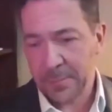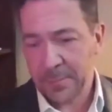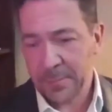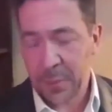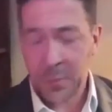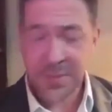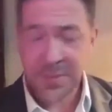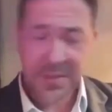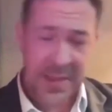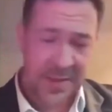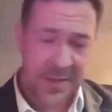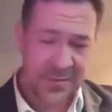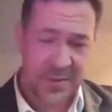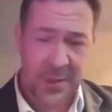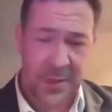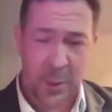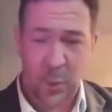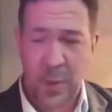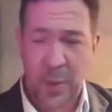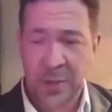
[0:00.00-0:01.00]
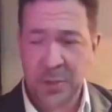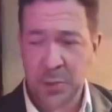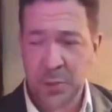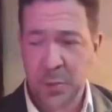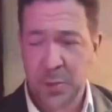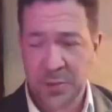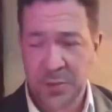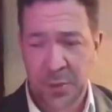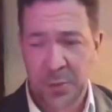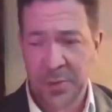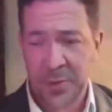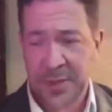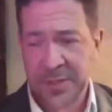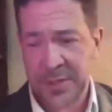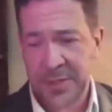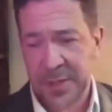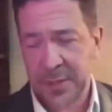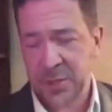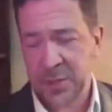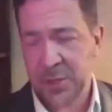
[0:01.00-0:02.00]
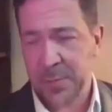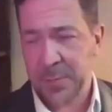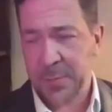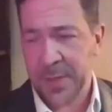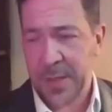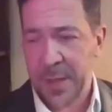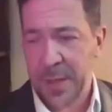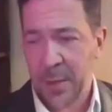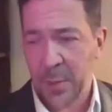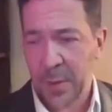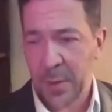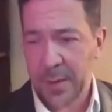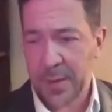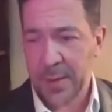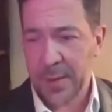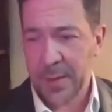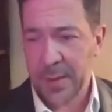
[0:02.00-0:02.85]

Both sides of the equation, to a certain extent, should be angry.